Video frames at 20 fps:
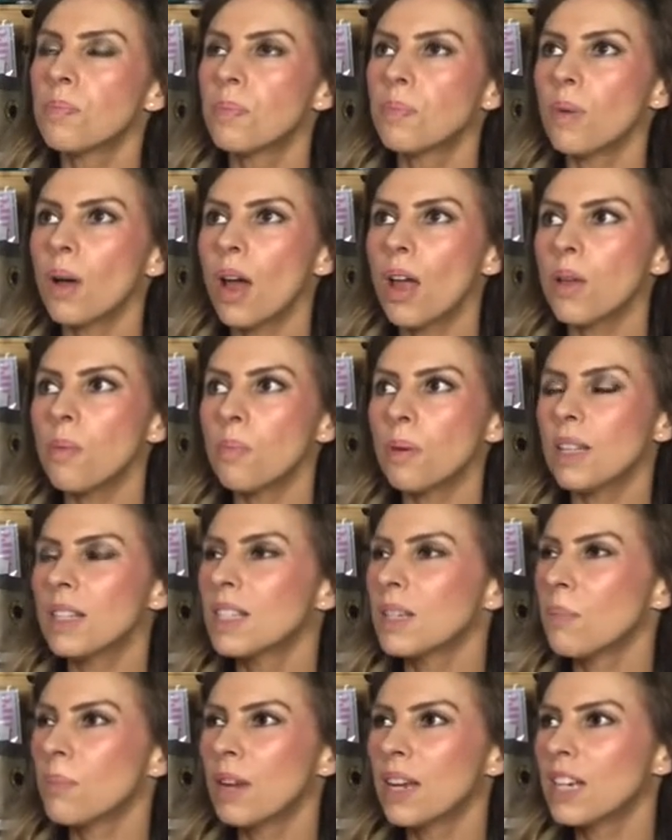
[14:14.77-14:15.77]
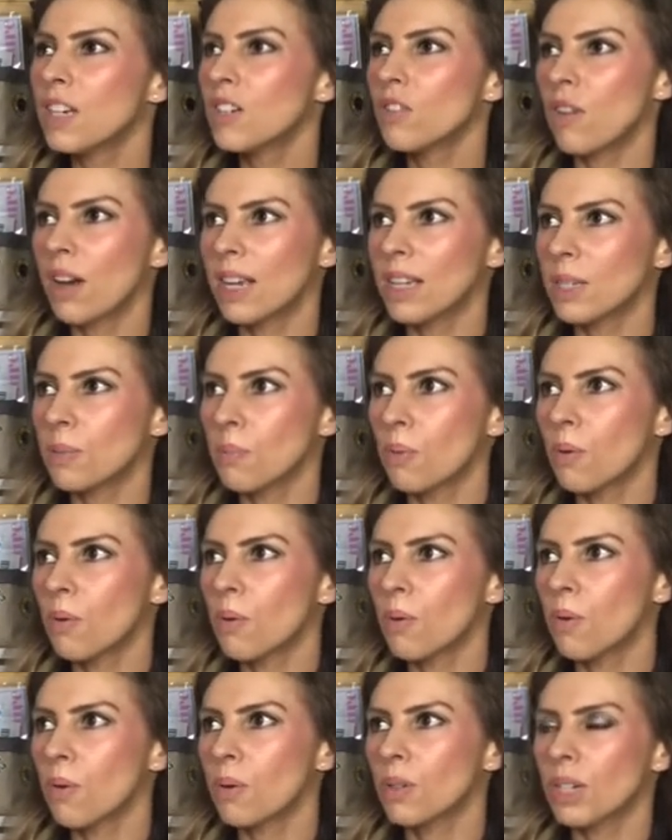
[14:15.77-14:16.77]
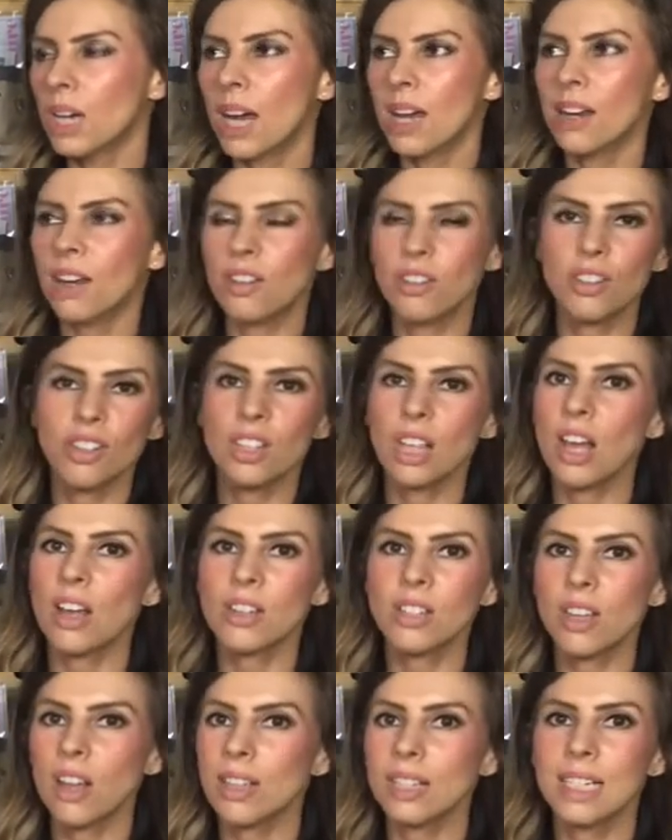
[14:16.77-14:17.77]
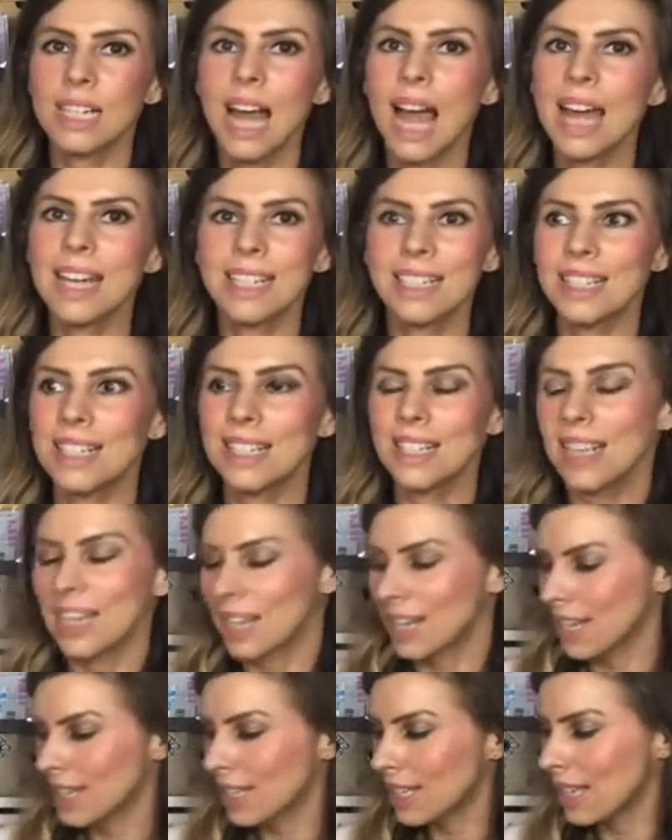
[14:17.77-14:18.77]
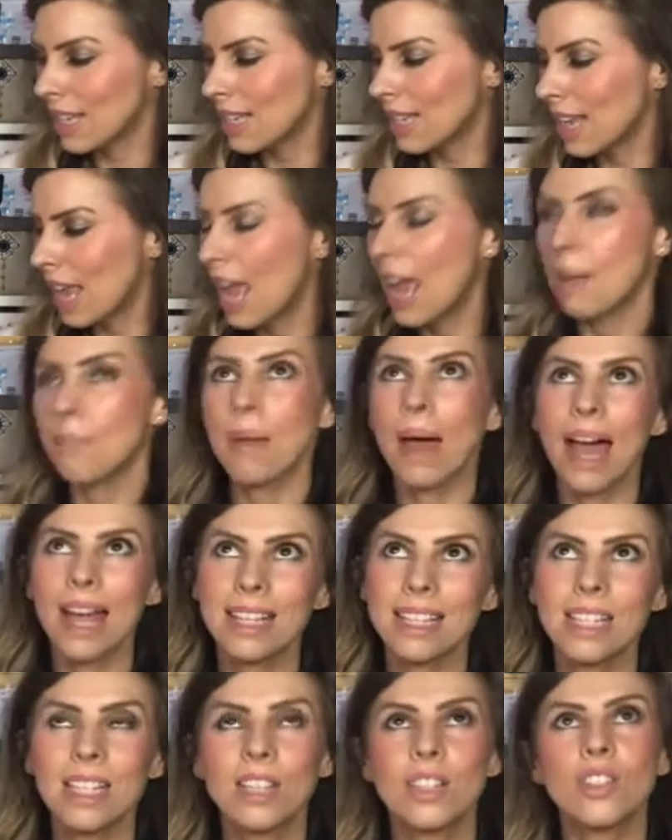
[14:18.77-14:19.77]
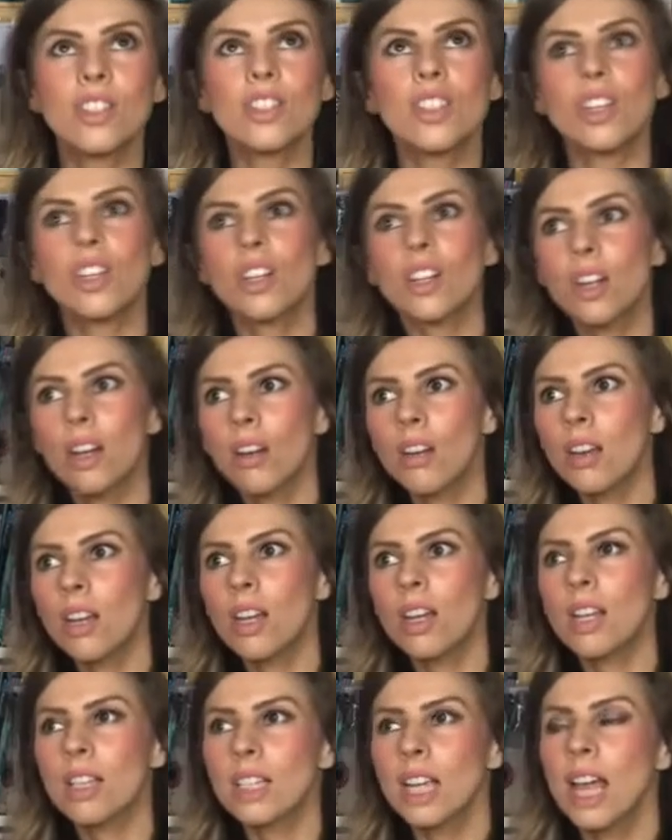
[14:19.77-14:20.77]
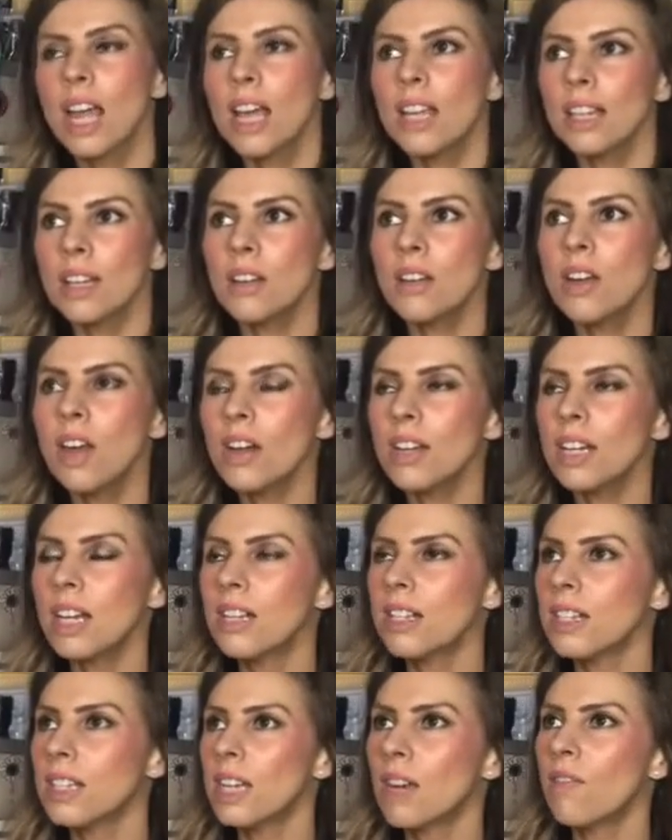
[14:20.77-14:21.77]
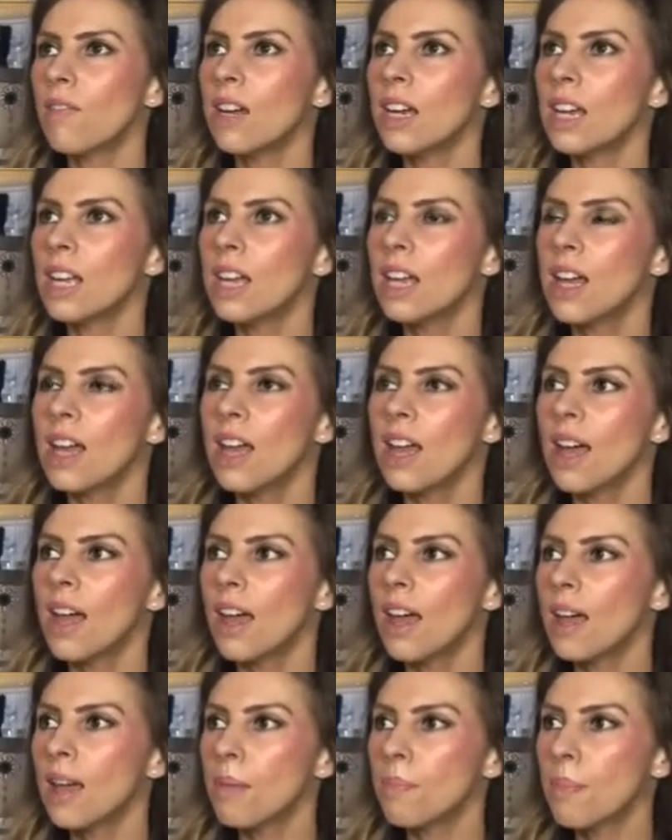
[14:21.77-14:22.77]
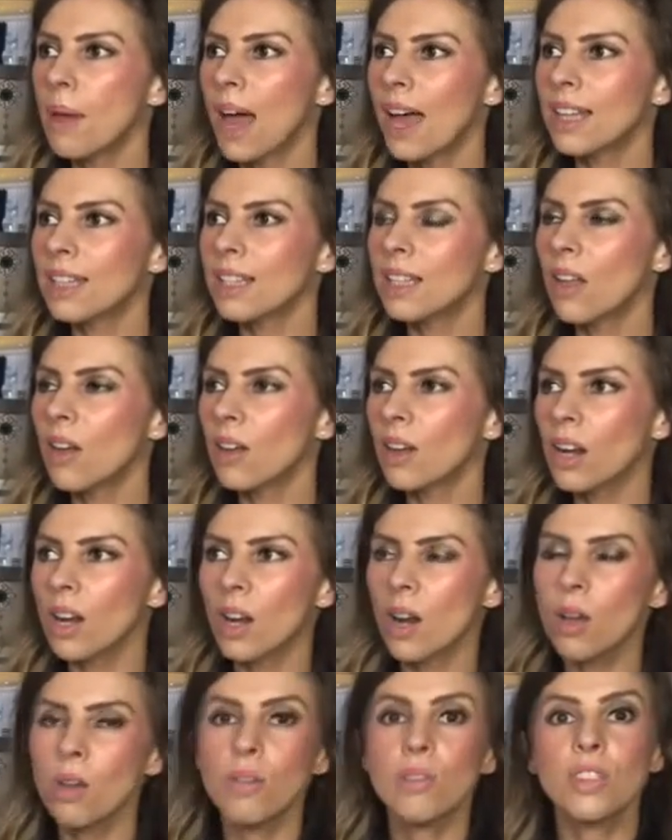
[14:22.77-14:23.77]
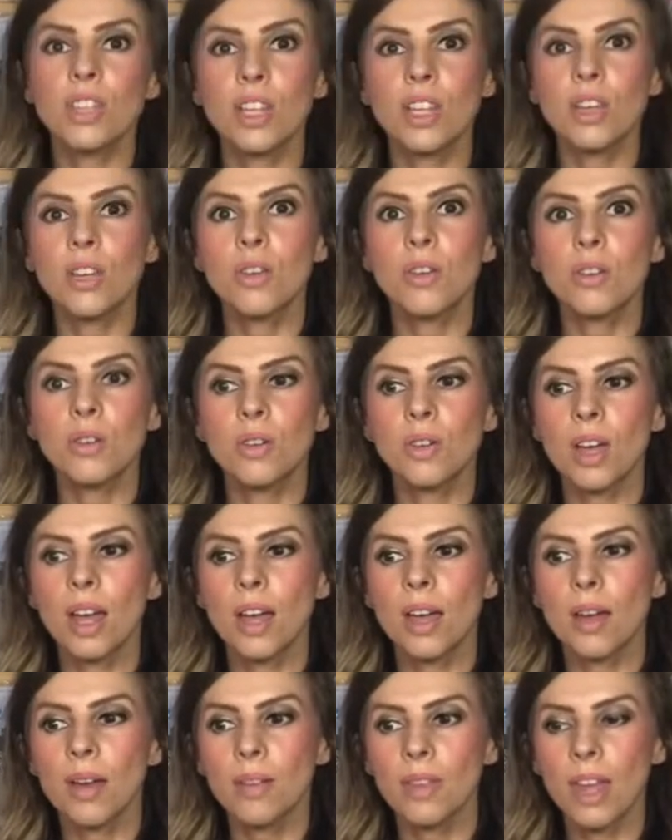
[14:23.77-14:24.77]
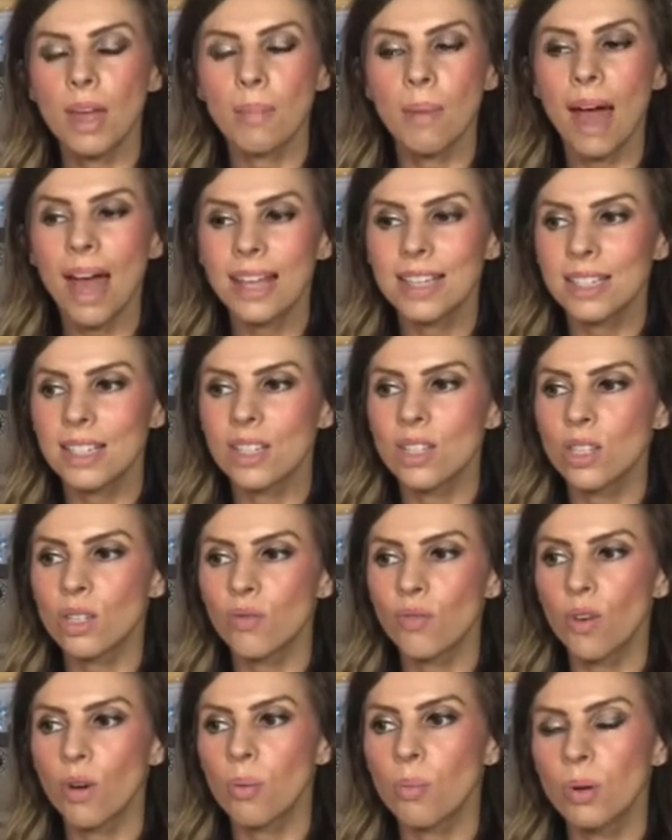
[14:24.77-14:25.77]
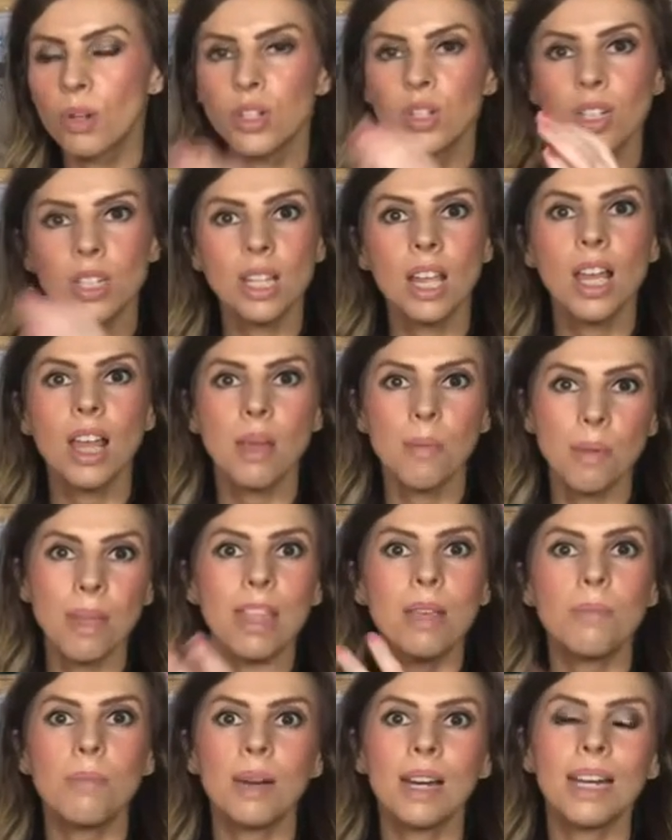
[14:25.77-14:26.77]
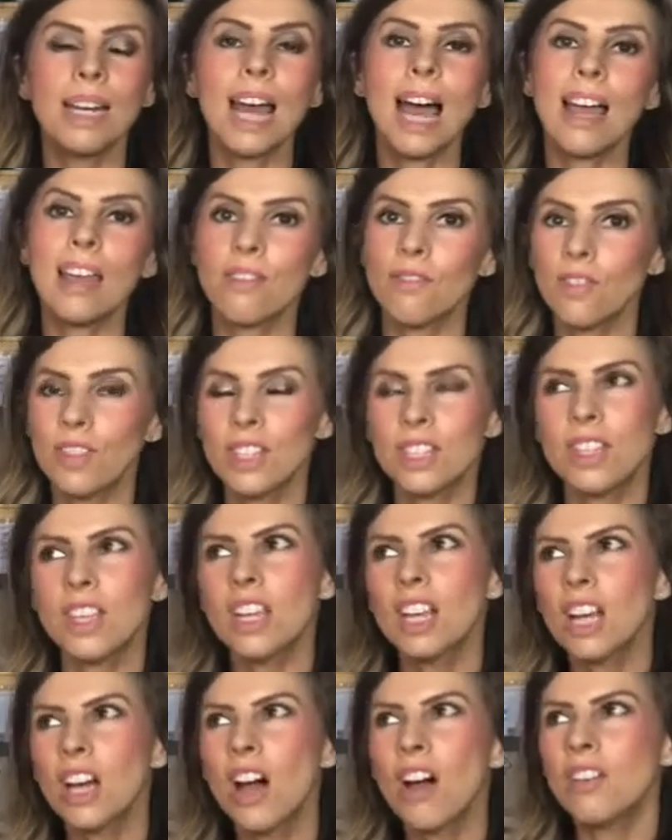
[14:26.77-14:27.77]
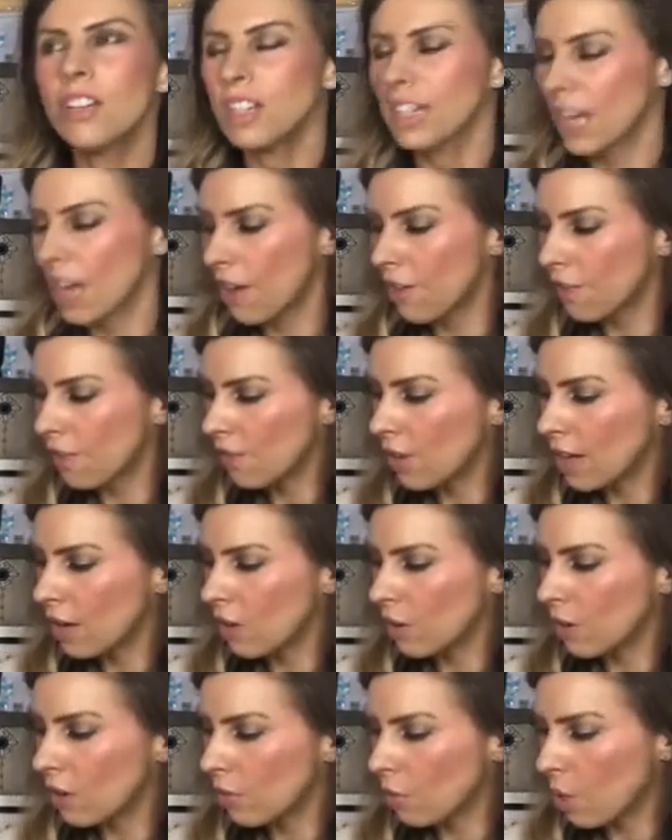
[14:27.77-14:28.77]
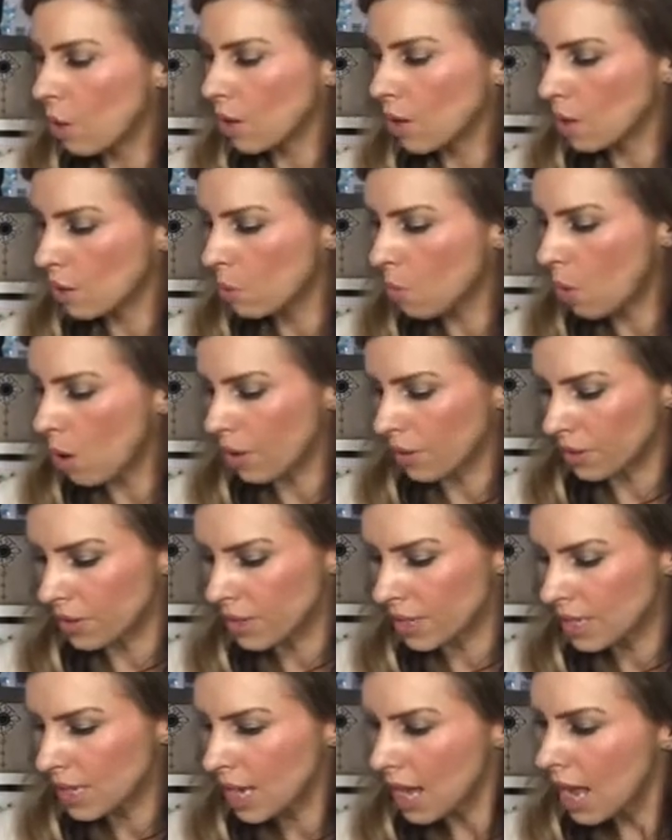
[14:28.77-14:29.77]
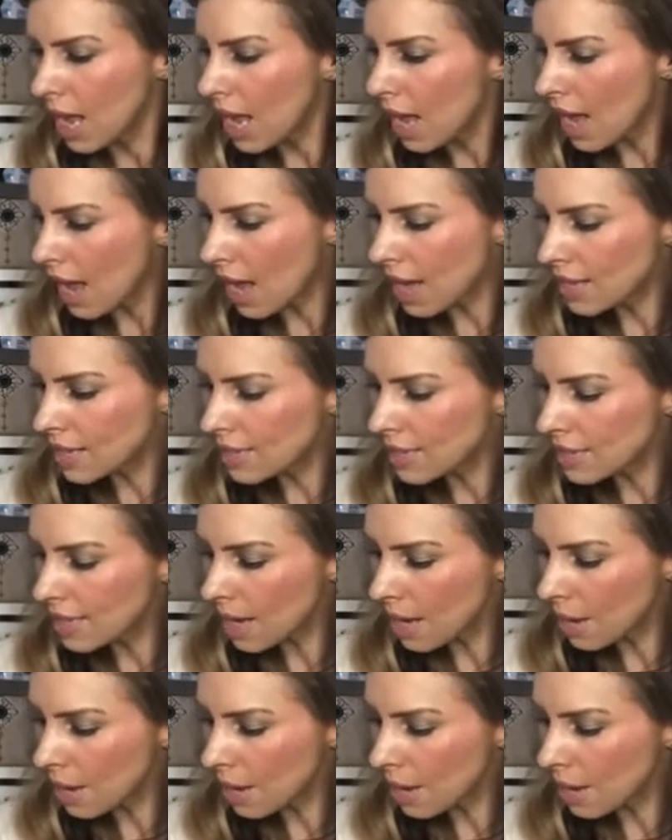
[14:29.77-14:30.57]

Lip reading: opened a Pinterest board, and I started adding things in there, patterns and colours. They're not necessarily like clothes that you they're patterns for, but just people in outfits, so you kind of get a feel of what you want. And